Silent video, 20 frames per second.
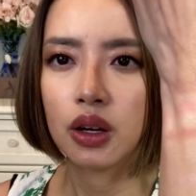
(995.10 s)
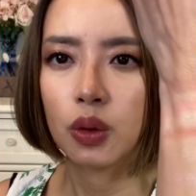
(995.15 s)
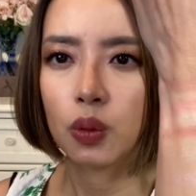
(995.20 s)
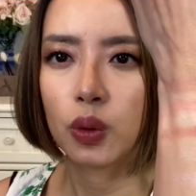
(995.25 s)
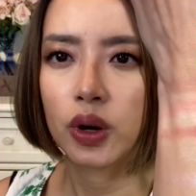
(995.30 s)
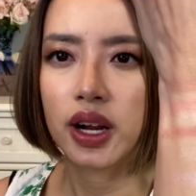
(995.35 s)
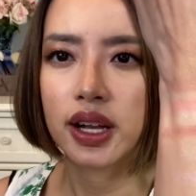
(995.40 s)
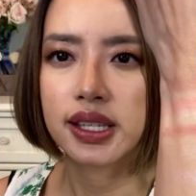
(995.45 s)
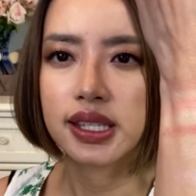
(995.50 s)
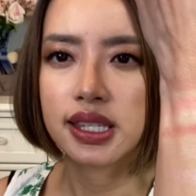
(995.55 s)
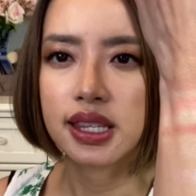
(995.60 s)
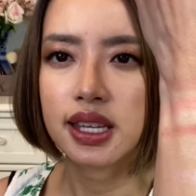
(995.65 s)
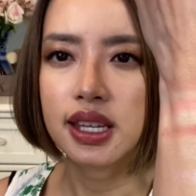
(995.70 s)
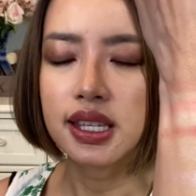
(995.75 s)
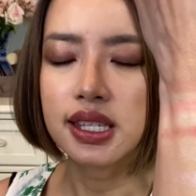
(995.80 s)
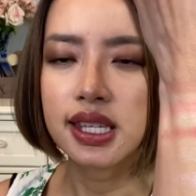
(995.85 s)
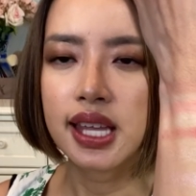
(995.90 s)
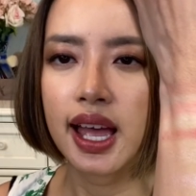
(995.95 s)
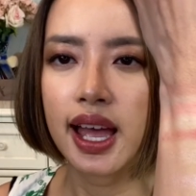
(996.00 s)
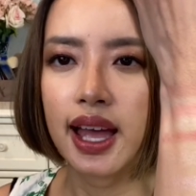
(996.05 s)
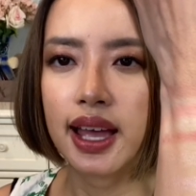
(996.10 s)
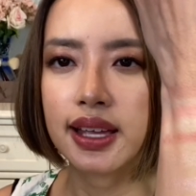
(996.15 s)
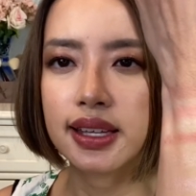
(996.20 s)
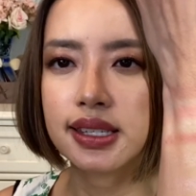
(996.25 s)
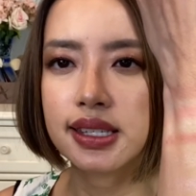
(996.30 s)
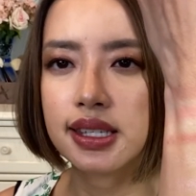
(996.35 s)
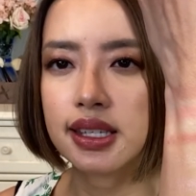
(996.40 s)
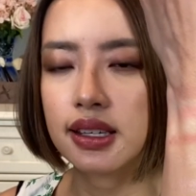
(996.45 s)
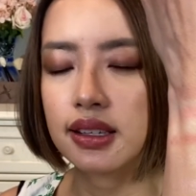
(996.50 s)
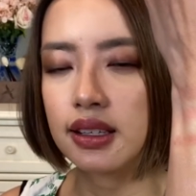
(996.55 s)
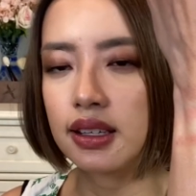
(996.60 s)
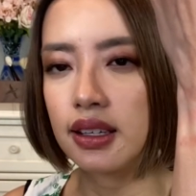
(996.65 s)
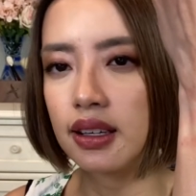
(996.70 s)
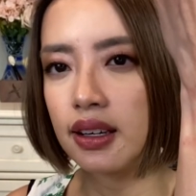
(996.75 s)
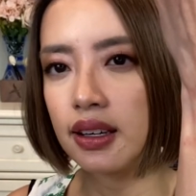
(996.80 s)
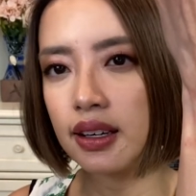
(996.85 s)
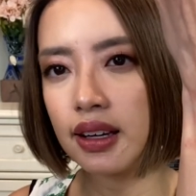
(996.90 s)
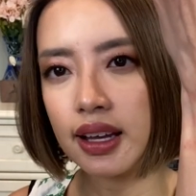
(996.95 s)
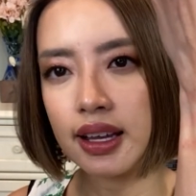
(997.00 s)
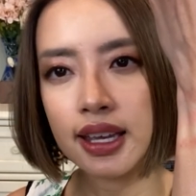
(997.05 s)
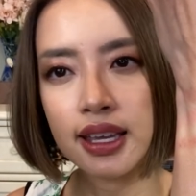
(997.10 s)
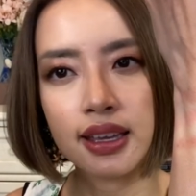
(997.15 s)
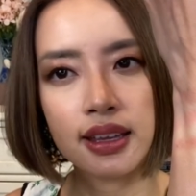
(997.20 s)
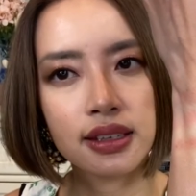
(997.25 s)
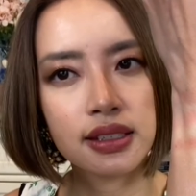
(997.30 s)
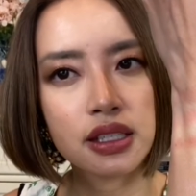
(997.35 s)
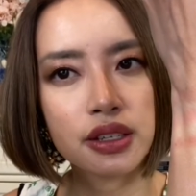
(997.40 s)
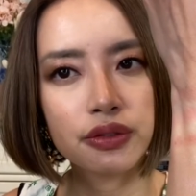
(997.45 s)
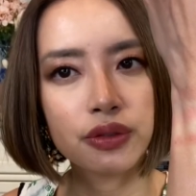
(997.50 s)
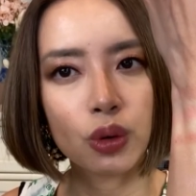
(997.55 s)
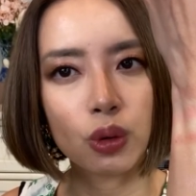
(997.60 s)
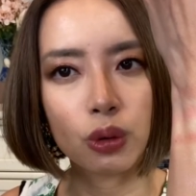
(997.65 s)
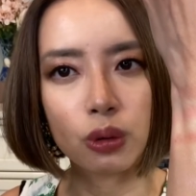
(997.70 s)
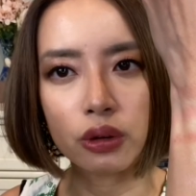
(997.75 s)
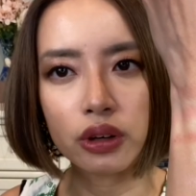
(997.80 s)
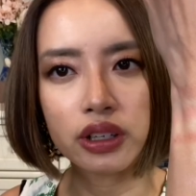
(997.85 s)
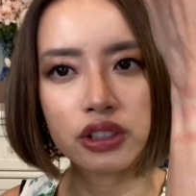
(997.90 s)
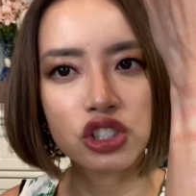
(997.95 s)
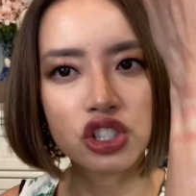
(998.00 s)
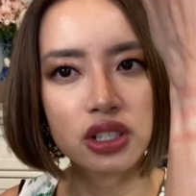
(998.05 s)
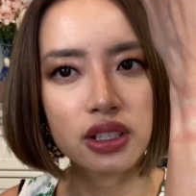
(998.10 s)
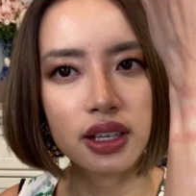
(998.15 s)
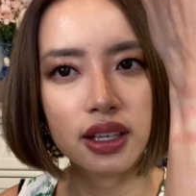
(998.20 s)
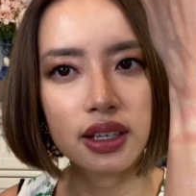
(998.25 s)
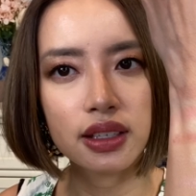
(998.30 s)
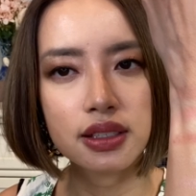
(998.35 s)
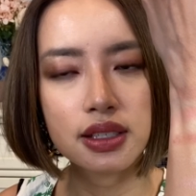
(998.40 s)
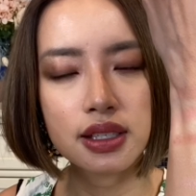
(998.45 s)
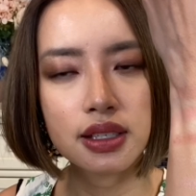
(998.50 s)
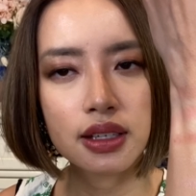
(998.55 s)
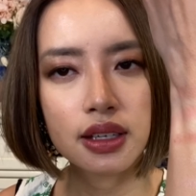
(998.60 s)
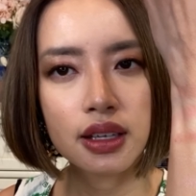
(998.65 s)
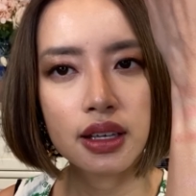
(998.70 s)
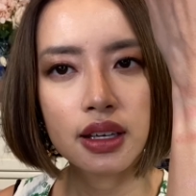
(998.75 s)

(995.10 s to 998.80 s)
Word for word: Whereas this has a hint of orange in it.